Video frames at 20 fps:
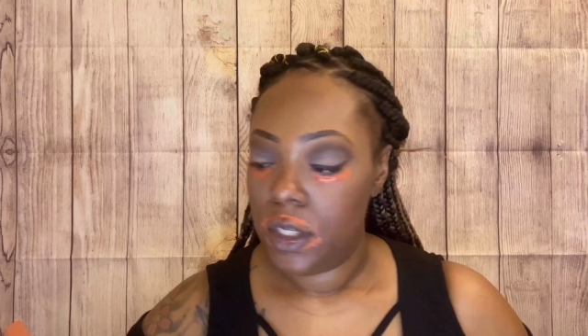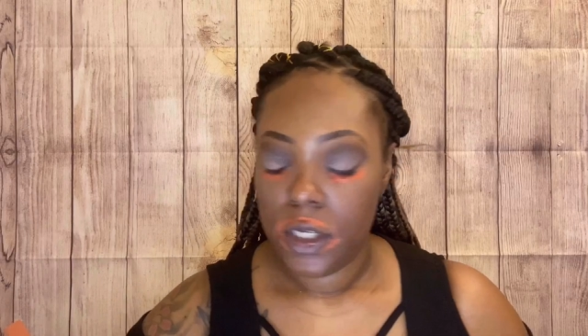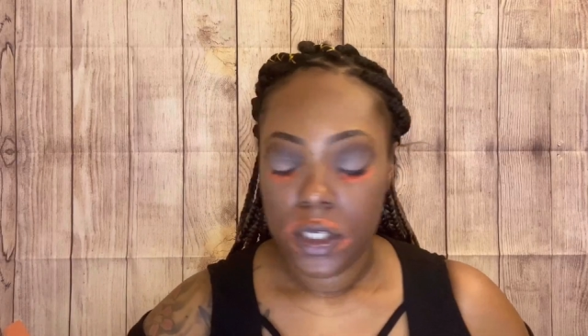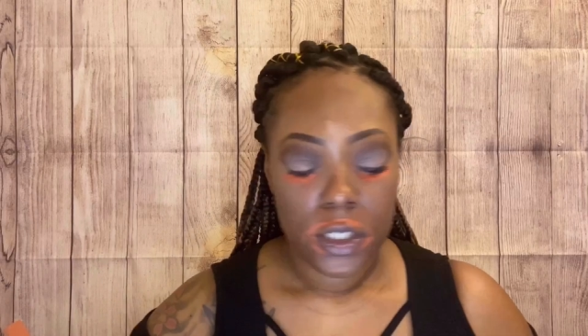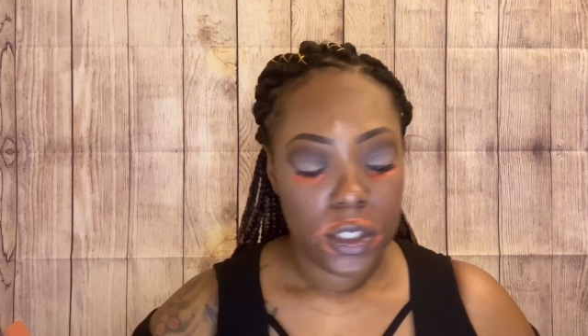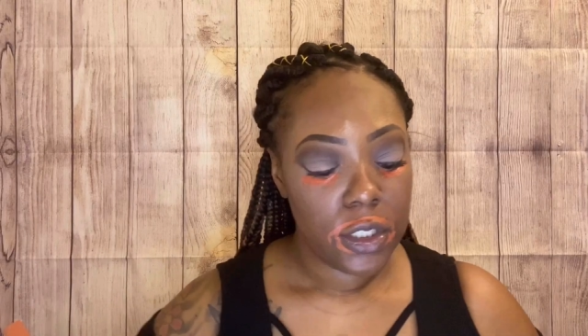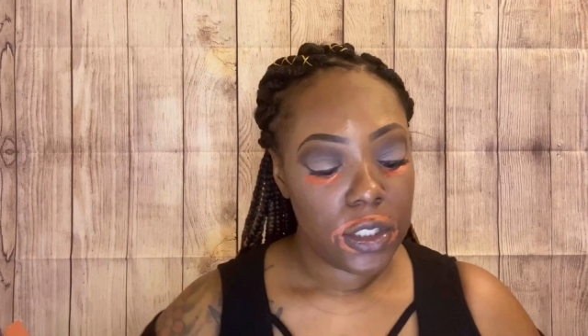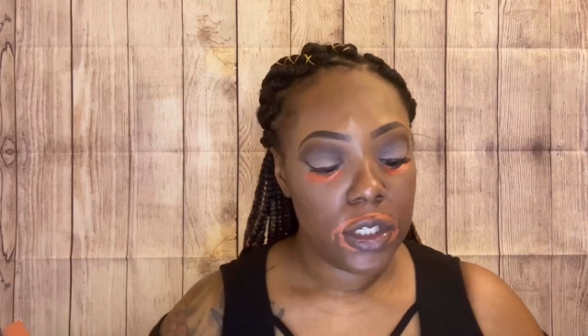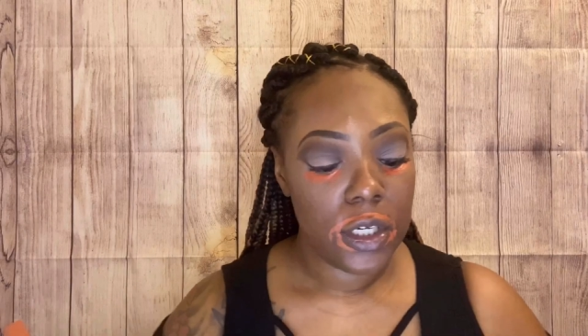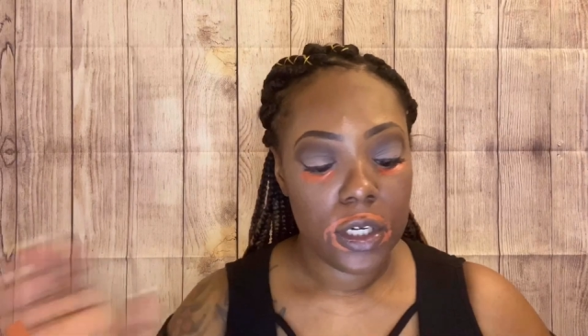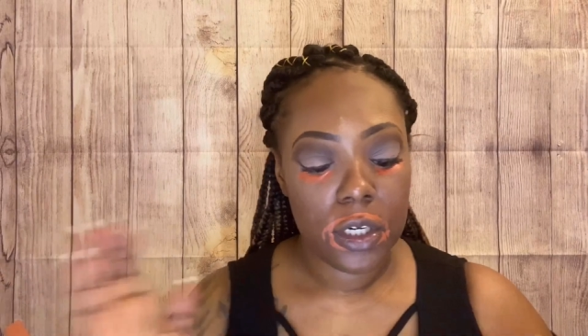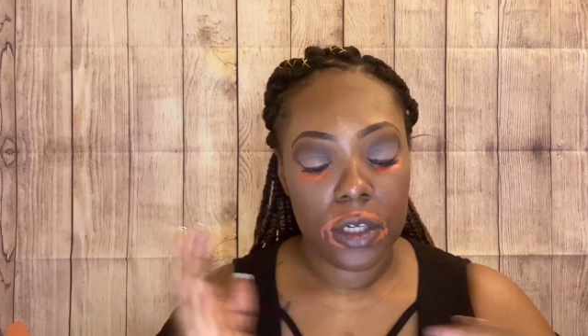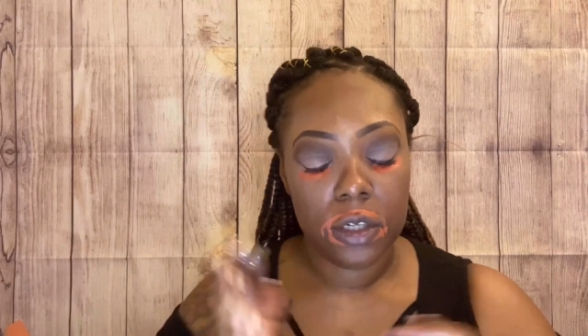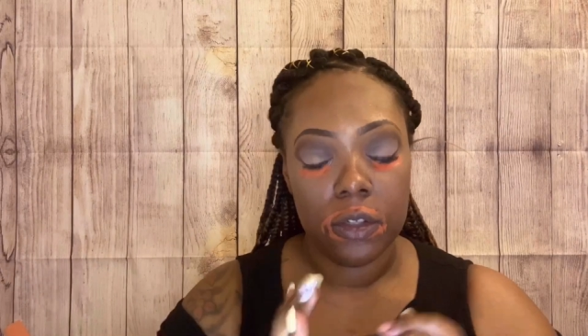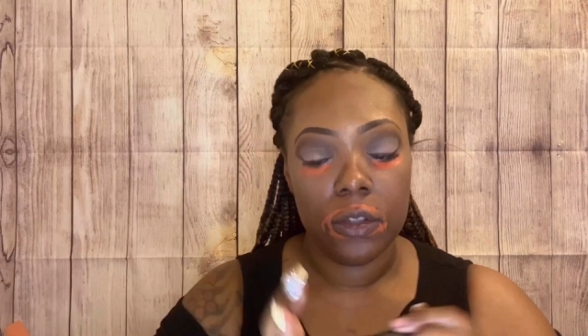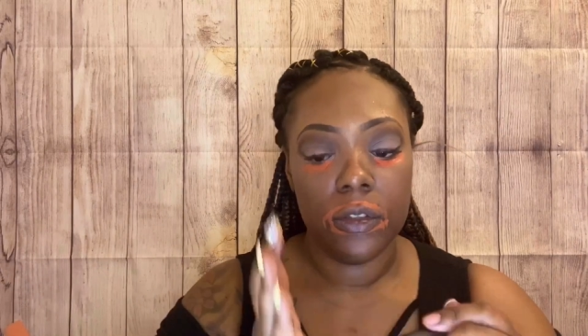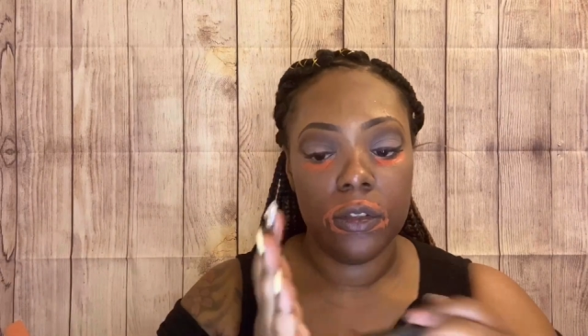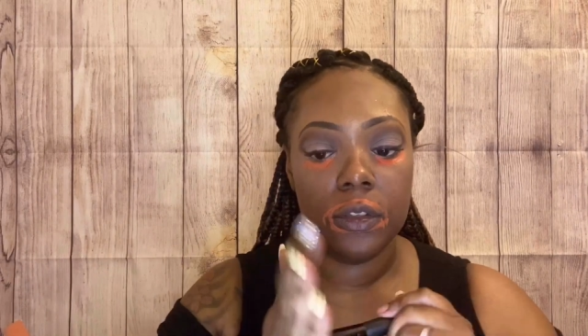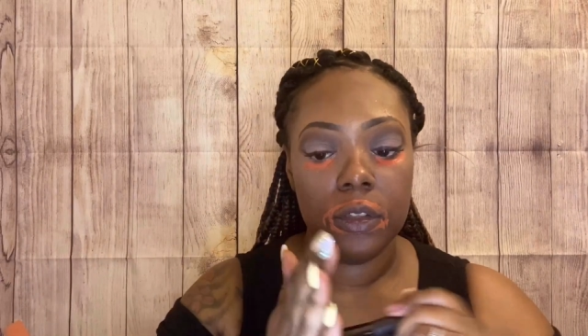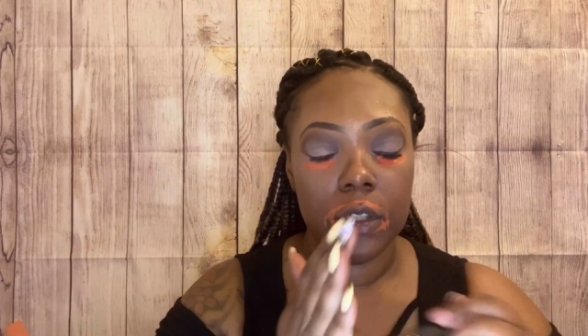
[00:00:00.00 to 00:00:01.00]

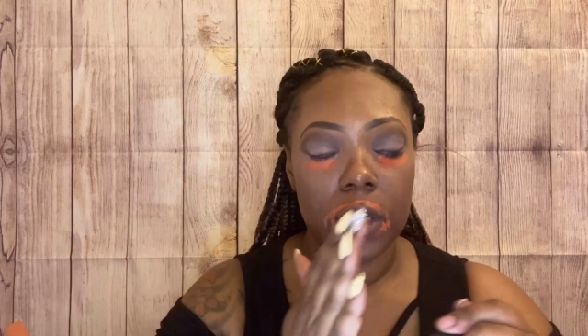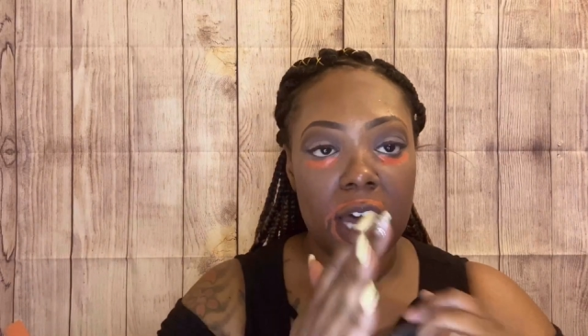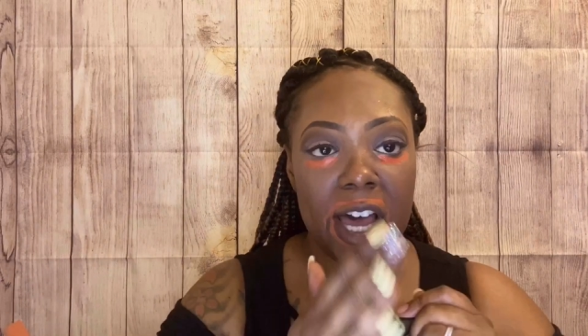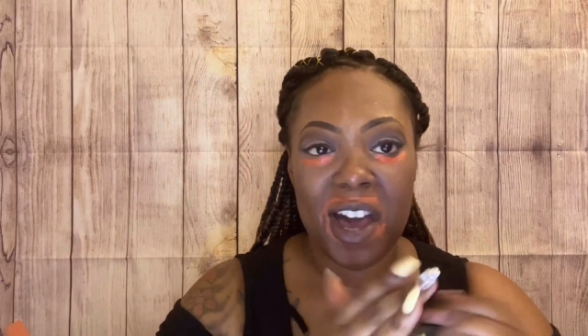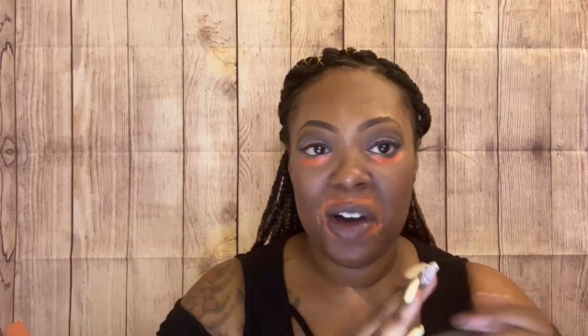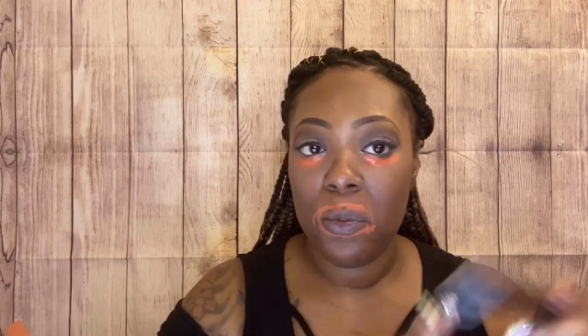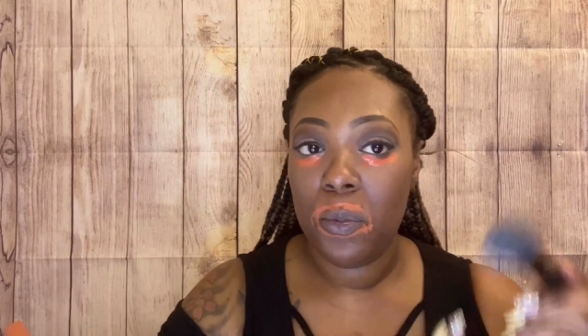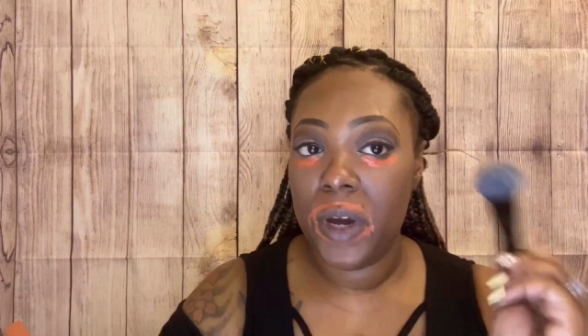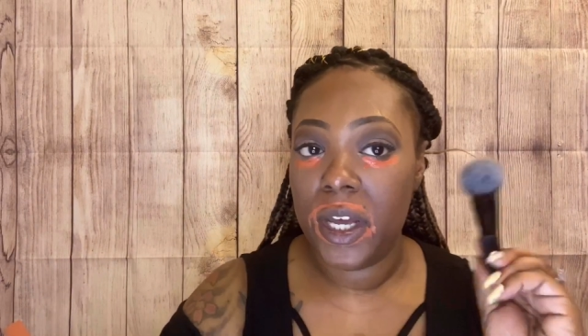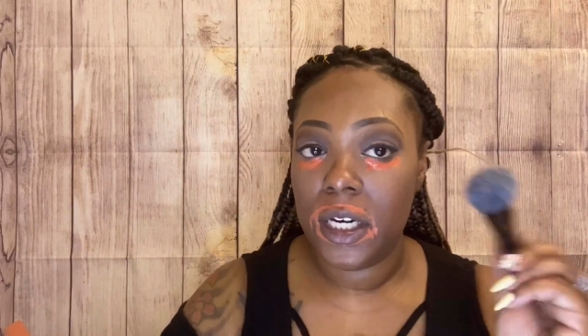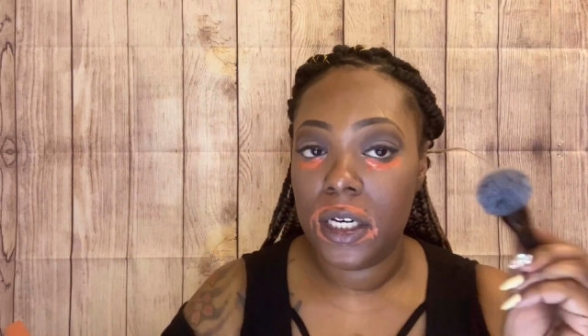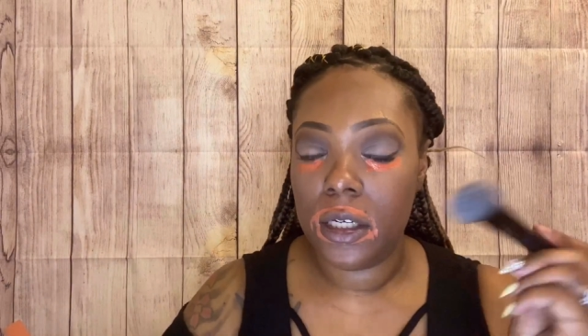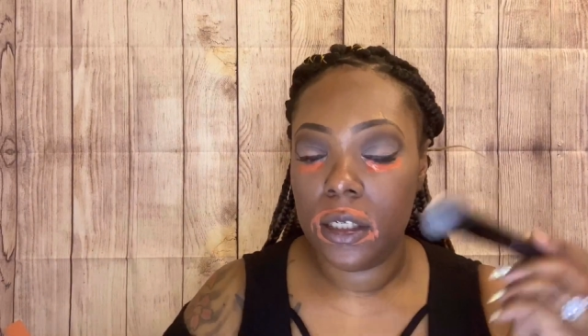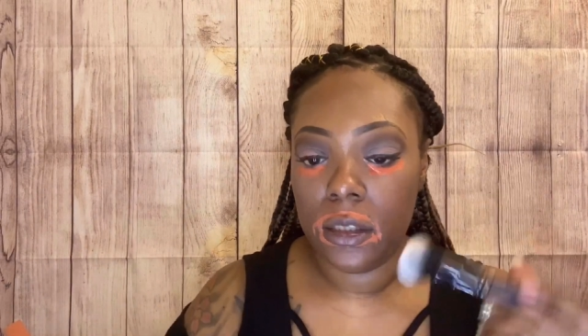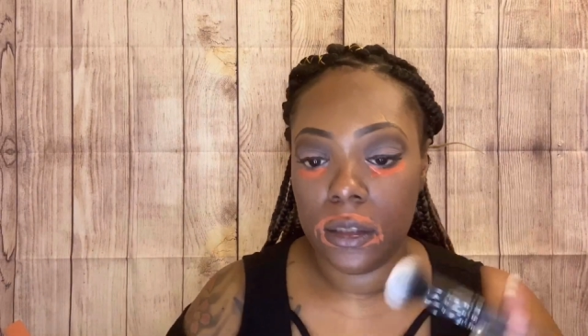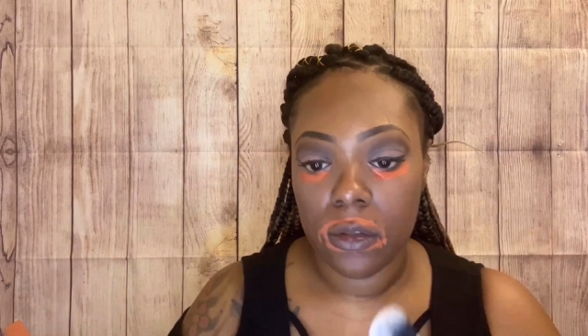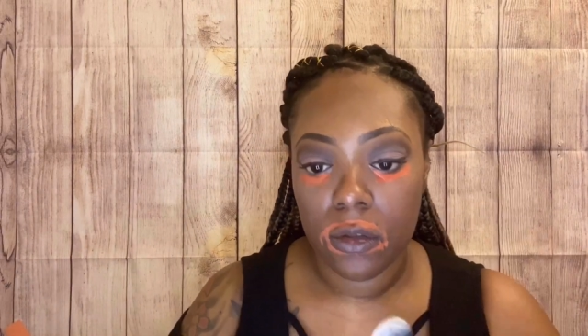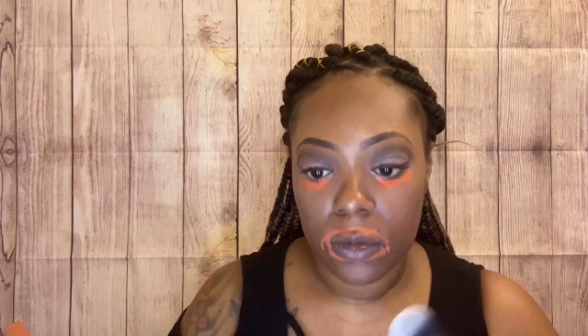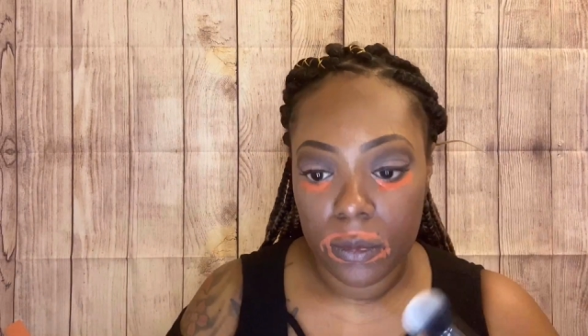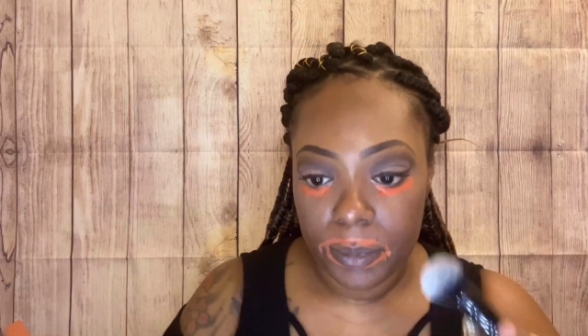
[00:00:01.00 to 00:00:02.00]
So I wet it a
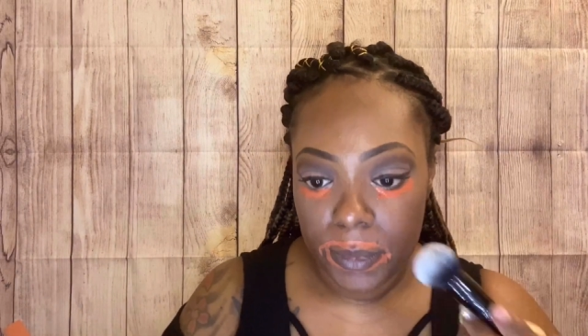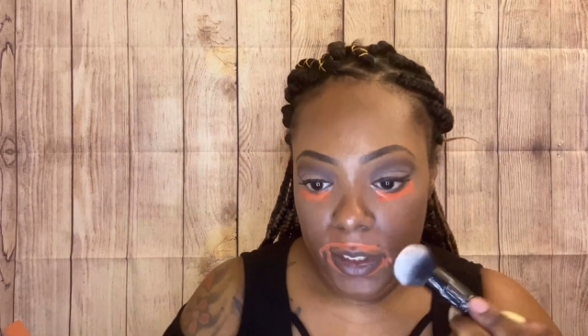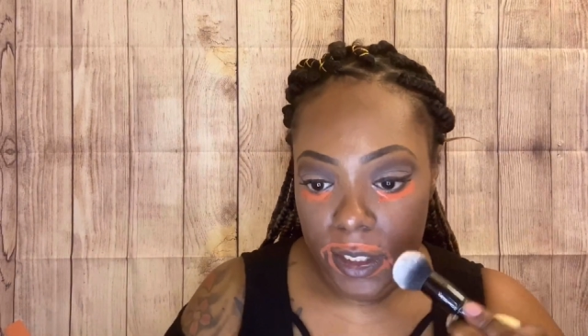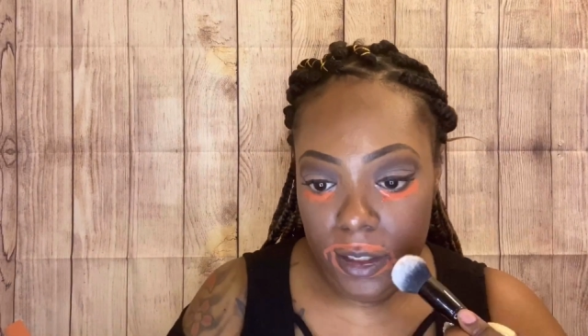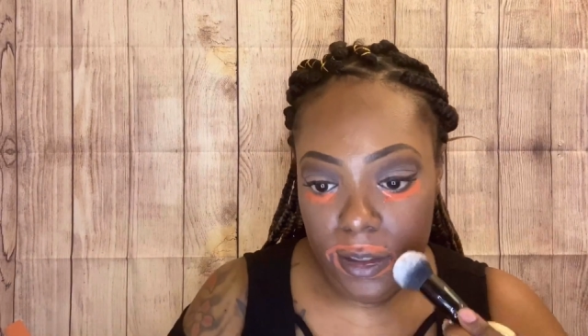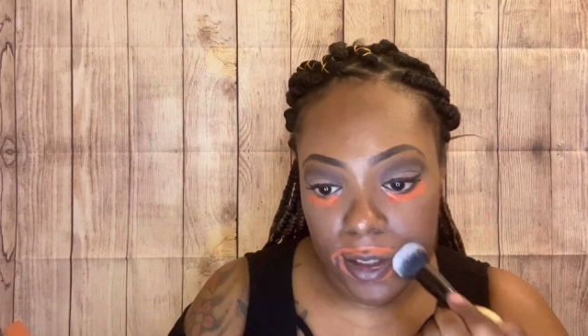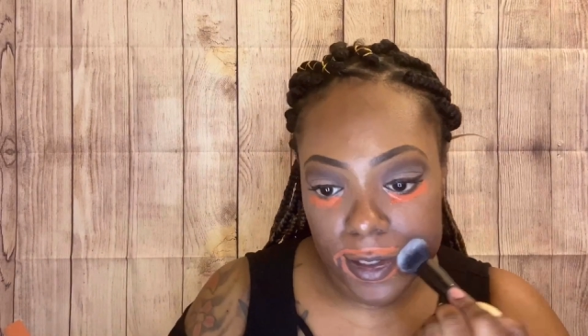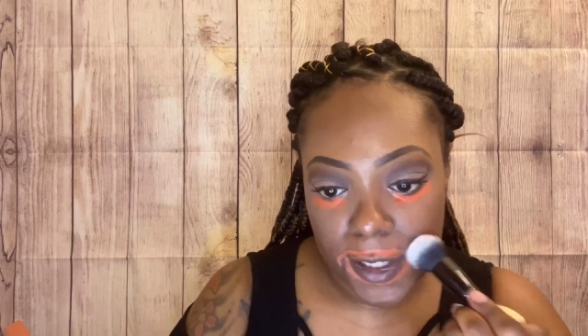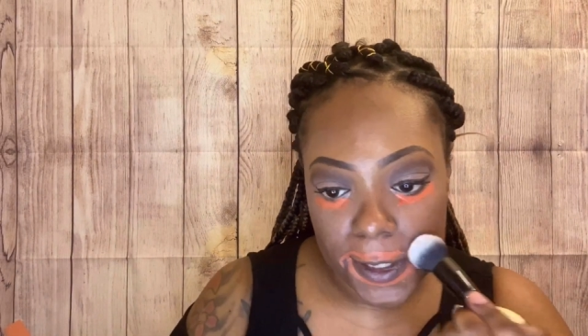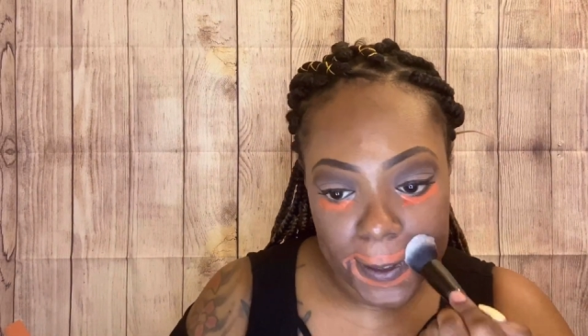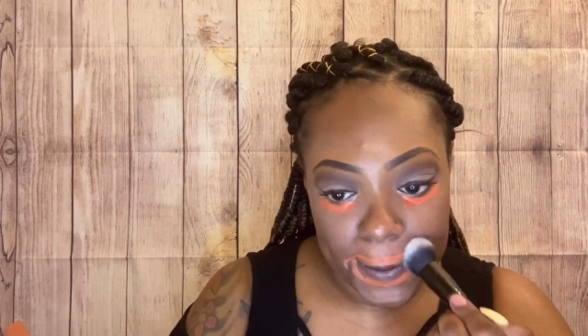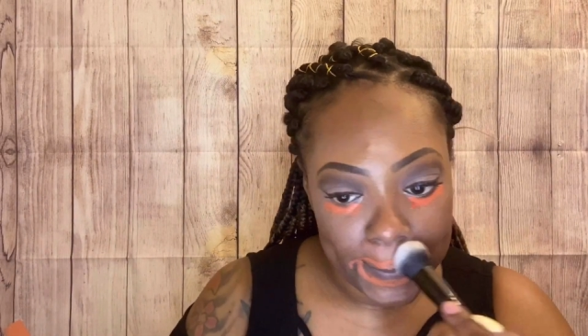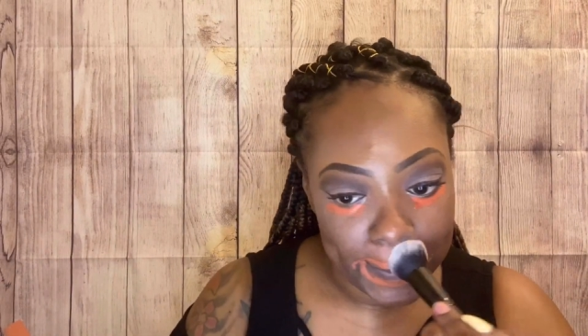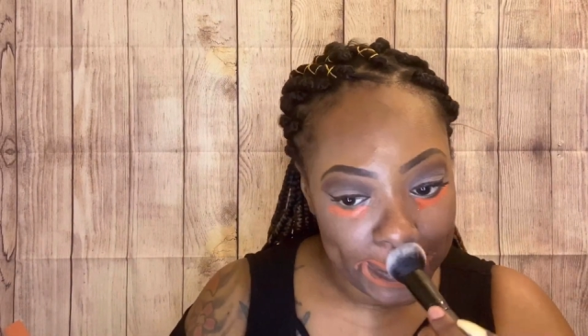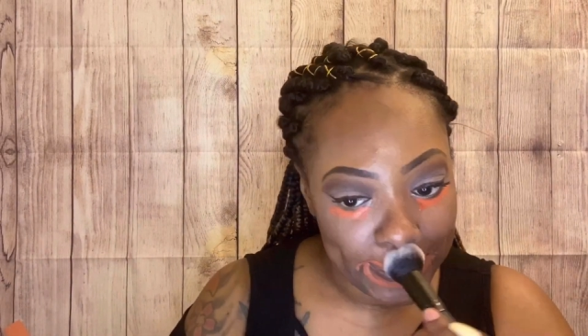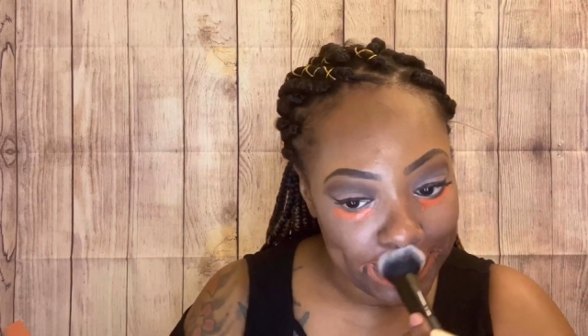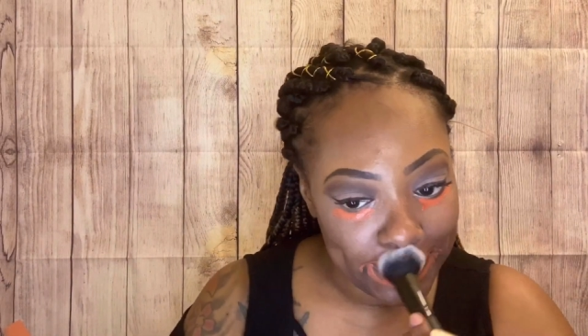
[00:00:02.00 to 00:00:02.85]
little bit, and